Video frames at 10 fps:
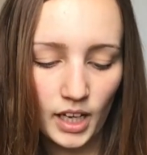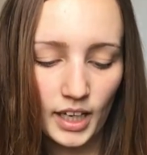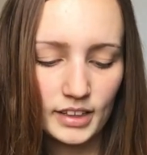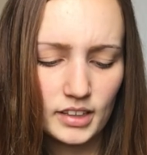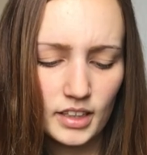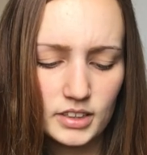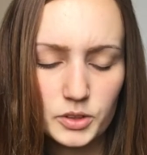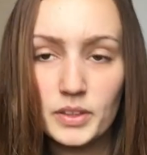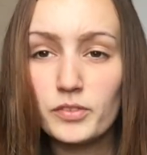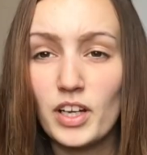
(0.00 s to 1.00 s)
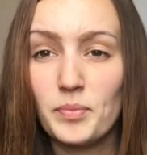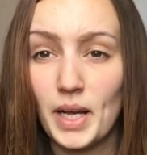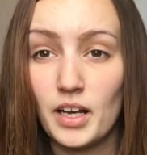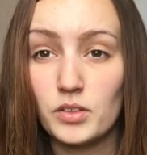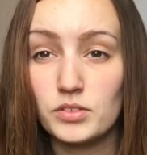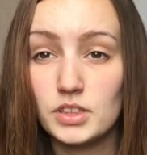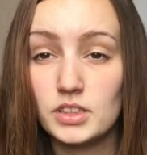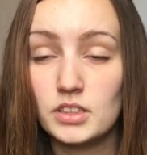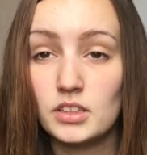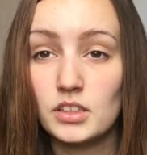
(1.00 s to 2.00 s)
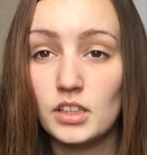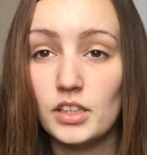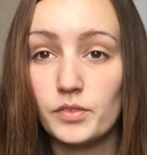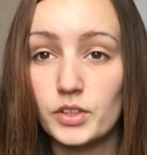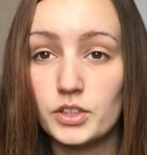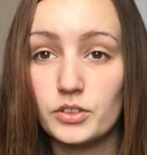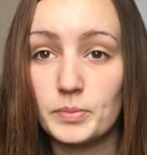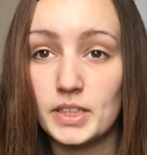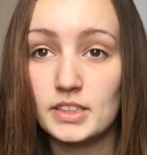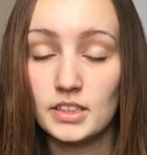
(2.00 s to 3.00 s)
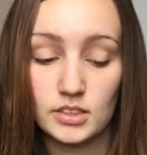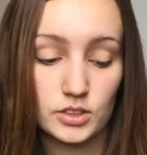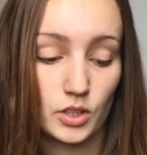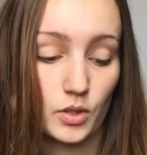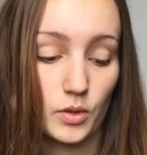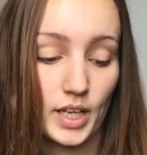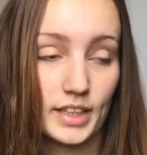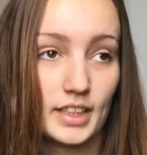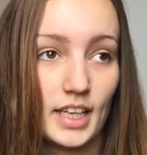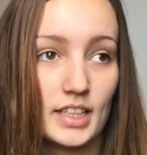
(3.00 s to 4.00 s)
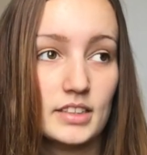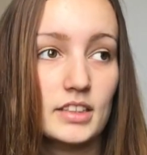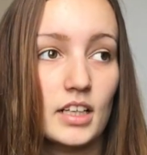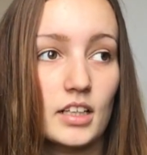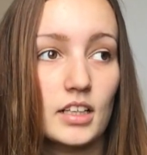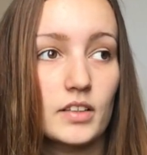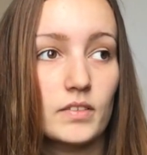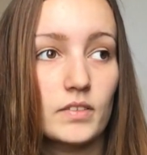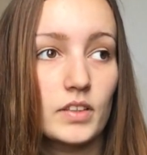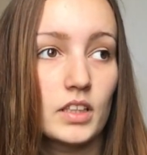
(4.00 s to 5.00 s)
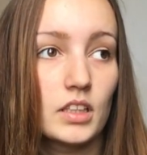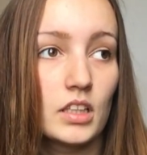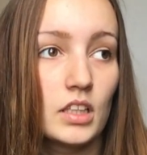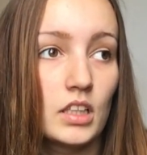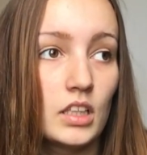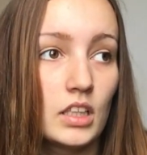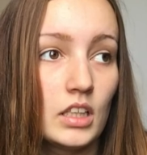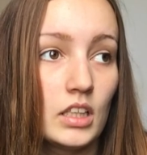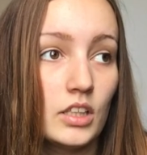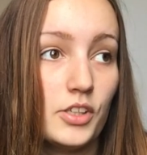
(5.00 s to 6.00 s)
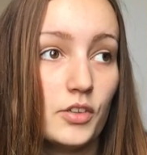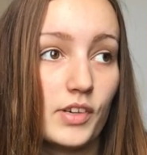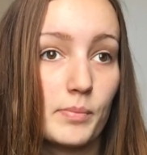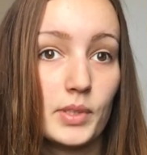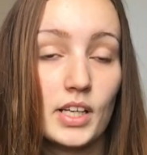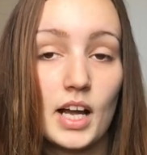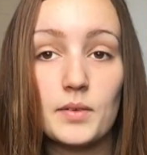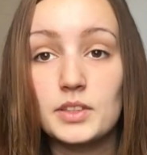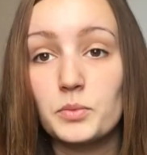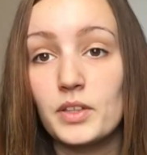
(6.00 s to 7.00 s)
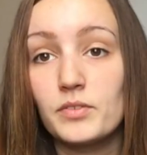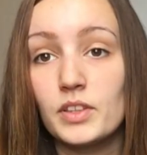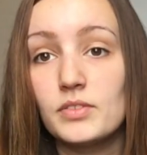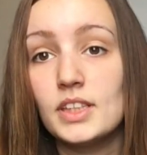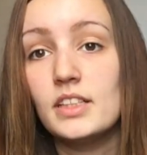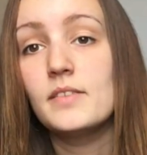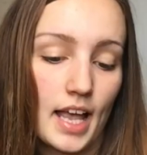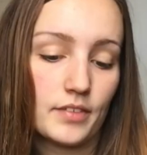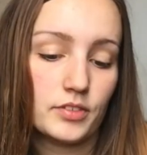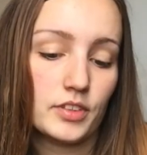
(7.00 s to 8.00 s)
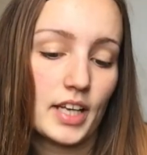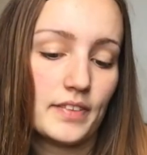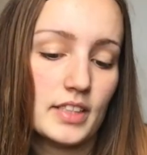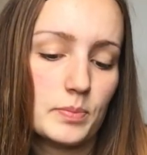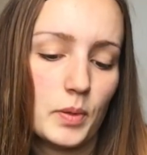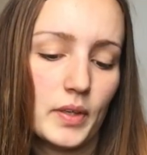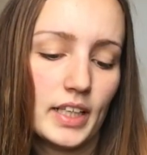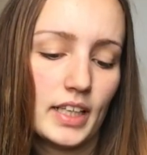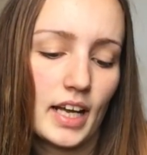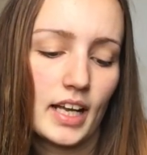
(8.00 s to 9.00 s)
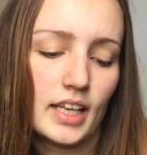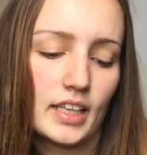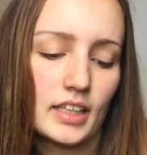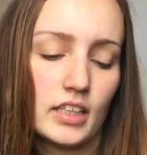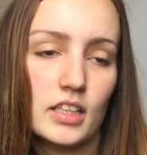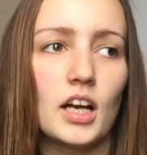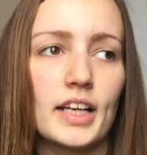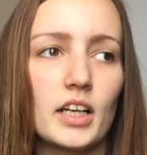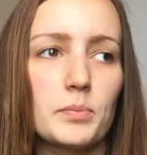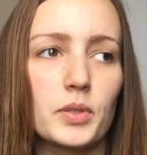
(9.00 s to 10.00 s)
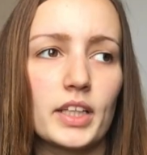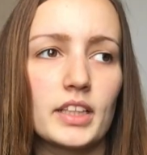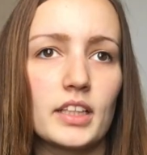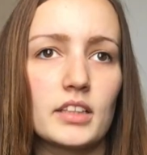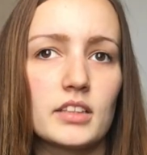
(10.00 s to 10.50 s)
I lost 25 pounds in the first three months. So at the end of November I was 150. After at this point I I got pregnant.